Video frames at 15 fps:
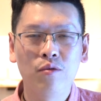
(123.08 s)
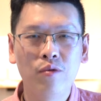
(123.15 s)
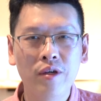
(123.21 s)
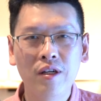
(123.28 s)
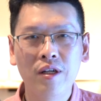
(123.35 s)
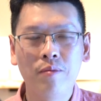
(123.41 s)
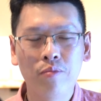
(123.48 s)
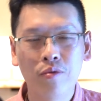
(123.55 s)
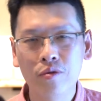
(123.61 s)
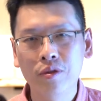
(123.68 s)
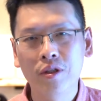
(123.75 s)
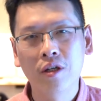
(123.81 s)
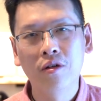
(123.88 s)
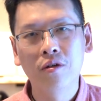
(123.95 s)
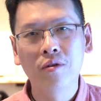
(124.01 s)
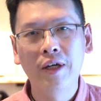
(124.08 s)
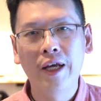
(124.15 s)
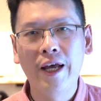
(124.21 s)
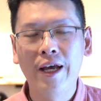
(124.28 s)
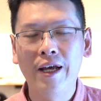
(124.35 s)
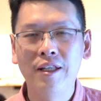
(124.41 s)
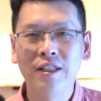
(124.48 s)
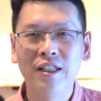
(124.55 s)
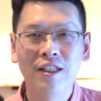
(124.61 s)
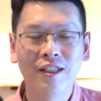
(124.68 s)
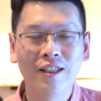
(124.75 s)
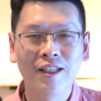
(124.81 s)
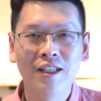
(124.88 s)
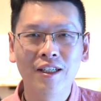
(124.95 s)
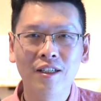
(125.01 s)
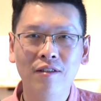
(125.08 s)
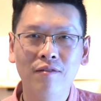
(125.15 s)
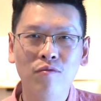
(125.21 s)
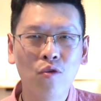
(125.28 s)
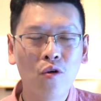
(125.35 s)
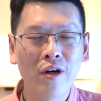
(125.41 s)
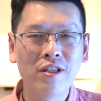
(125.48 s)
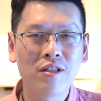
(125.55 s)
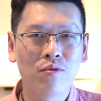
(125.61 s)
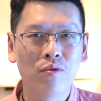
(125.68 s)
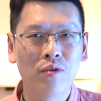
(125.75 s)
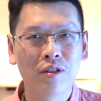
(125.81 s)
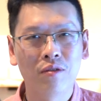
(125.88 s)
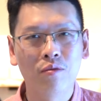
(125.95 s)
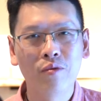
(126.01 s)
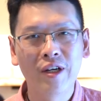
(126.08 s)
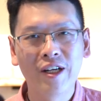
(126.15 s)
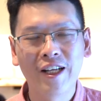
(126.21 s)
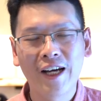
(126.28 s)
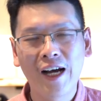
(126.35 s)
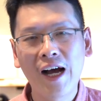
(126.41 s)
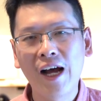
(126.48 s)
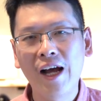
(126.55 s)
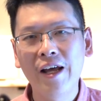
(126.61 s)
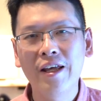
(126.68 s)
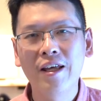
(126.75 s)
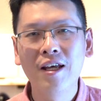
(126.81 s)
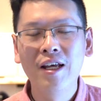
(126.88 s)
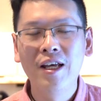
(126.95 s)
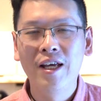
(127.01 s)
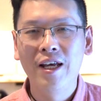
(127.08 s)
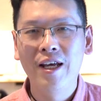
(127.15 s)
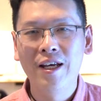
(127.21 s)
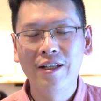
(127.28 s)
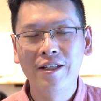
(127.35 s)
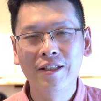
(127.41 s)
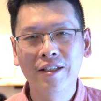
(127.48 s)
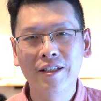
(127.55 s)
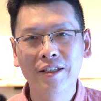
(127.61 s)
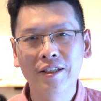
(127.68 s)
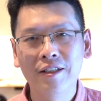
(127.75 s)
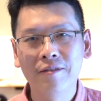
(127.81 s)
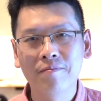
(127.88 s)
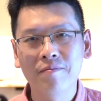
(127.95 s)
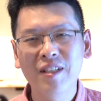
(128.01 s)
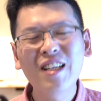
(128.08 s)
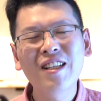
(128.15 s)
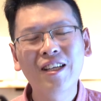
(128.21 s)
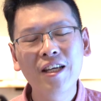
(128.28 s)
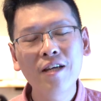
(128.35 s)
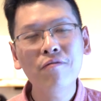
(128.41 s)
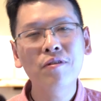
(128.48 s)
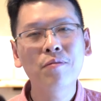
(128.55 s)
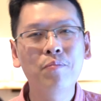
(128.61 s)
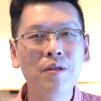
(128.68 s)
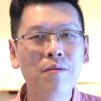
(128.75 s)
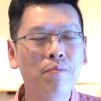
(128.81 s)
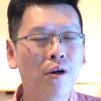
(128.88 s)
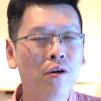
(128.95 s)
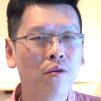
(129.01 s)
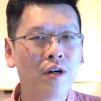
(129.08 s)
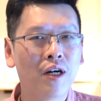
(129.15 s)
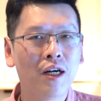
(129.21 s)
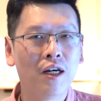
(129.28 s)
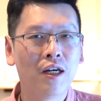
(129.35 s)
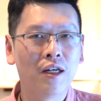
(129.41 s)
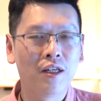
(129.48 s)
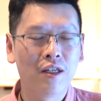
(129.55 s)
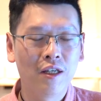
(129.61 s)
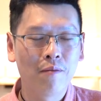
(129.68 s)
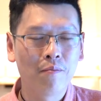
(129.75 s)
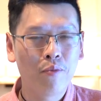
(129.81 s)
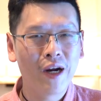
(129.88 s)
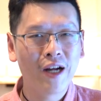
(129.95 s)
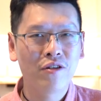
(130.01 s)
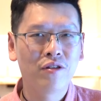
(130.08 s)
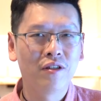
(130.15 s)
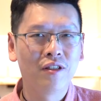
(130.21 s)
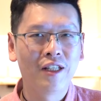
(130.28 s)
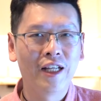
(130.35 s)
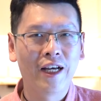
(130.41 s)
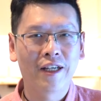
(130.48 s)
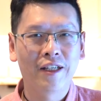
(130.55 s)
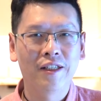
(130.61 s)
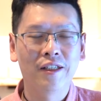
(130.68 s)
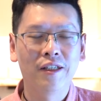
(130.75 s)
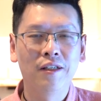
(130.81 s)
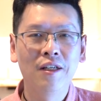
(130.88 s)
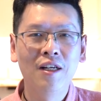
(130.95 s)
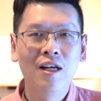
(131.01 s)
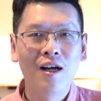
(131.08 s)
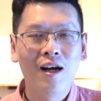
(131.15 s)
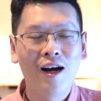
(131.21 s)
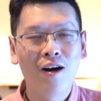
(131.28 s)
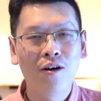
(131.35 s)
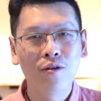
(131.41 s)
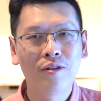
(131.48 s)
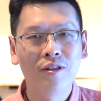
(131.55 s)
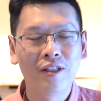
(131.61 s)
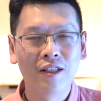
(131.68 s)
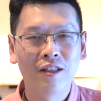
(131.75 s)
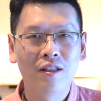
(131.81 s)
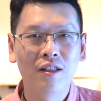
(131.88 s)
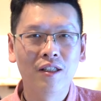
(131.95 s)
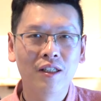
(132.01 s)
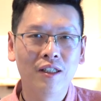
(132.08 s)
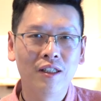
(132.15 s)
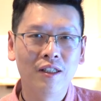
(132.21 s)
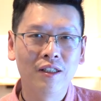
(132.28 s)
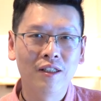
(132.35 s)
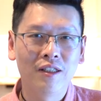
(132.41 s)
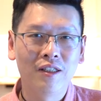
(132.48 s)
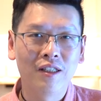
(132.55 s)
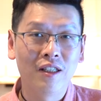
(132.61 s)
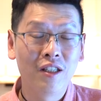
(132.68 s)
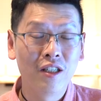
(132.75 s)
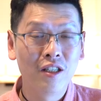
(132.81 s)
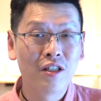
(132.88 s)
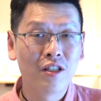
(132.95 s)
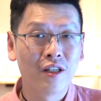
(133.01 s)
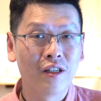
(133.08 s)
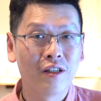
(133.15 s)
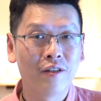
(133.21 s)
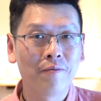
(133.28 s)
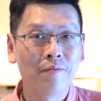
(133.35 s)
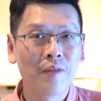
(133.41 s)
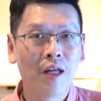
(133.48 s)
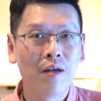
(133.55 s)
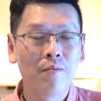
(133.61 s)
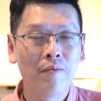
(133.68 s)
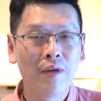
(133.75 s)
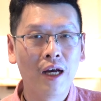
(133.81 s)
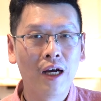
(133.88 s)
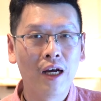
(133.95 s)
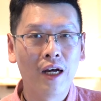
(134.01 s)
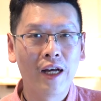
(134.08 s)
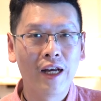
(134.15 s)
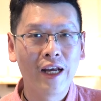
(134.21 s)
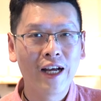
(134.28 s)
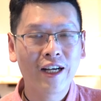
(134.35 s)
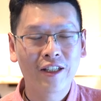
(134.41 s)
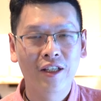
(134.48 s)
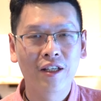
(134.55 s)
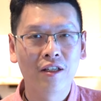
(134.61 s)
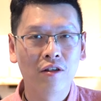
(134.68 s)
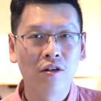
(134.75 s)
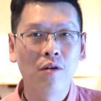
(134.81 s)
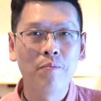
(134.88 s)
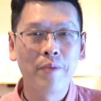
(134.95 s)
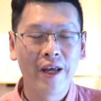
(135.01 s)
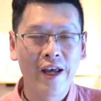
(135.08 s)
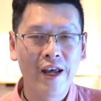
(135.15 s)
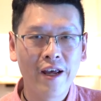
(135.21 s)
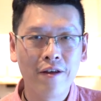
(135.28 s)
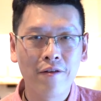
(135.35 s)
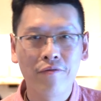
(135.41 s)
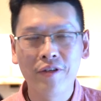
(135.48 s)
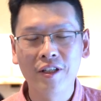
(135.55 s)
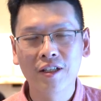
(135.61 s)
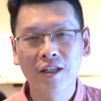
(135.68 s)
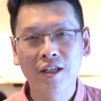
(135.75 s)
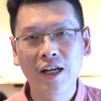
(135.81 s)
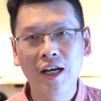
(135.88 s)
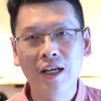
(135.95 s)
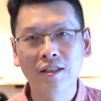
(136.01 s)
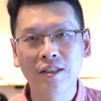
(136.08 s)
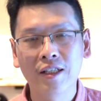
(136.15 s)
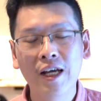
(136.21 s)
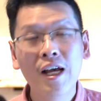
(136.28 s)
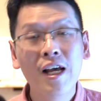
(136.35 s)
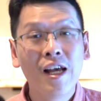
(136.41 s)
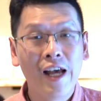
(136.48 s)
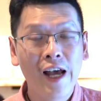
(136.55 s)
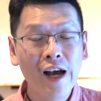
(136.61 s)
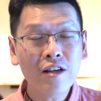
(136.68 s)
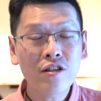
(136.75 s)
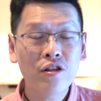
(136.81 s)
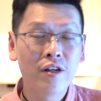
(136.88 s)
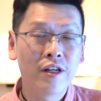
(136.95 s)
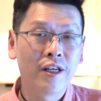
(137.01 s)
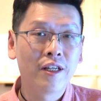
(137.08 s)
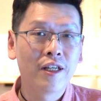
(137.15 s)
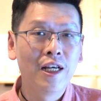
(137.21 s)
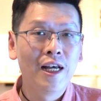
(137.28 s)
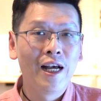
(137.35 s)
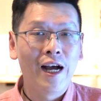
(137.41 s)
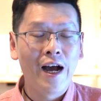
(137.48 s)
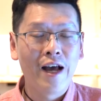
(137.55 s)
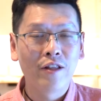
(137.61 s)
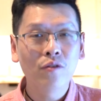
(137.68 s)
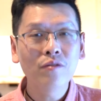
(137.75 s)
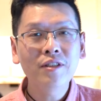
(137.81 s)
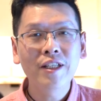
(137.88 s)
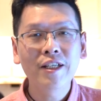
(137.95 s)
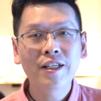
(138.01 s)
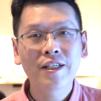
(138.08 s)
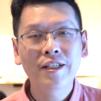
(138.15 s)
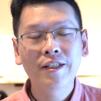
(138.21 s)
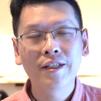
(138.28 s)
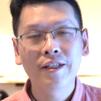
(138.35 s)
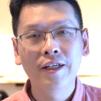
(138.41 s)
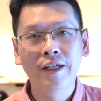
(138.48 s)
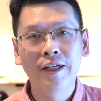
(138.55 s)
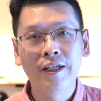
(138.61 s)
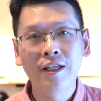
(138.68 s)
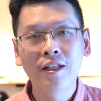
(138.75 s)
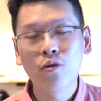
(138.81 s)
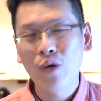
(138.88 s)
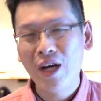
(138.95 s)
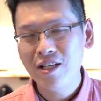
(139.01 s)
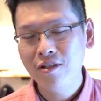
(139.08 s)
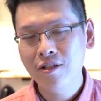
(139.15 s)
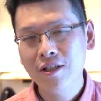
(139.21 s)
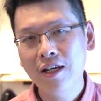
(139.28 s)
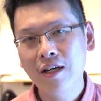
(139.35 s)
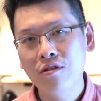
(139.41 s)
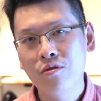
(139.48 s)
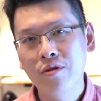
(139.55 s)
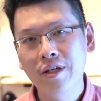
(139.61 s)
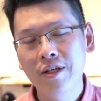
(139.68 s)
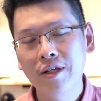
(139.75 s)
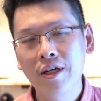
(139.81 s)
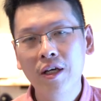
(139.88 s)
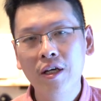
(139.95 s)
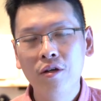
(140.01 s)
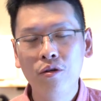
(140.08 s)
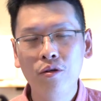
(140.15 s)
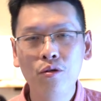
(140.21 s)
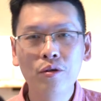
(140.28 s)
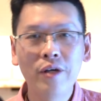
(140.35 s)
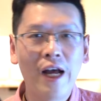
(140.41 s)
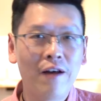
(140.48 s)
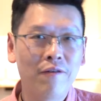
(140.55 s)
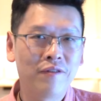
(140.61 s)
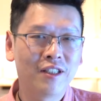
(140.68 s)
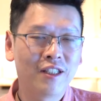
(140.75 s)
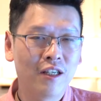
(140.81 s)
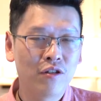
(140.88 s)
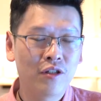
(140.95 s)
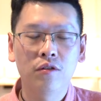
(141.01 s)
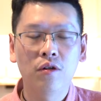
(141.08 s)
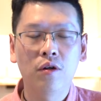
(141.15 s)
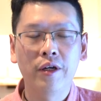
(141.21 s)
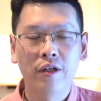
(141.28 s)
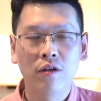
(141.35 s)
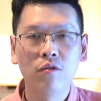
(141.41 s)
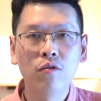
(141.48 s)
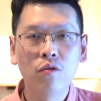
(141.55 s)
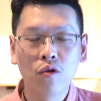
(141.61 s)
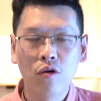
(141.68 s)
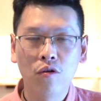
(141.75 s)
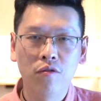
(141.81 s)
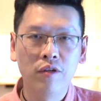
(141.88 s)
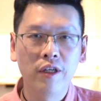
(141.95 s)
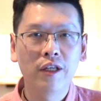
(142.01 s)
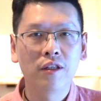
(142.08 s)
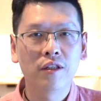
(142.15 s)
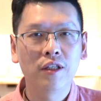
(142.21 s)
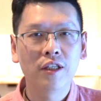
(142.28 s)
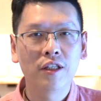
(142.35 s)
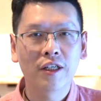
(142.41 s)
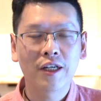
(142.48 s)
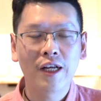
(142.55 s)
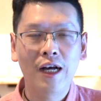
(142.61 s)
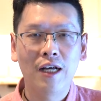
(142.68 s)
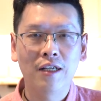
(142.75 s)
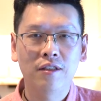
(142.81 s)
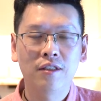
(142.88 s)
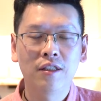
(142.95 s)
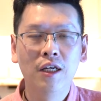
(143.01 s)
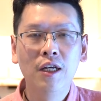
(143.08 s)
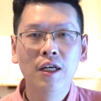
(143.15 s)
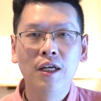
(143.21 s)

really brutal, and her voice was really high, and it gives people impression like how the teacher acting or behave in the class. Actually, I don't think in the Western country you do have such role in the class.